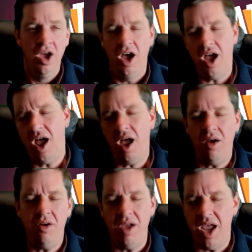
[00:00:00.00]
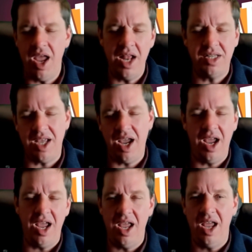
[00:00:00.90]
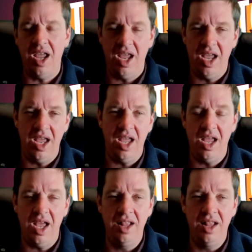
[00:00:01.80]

ow, Inti!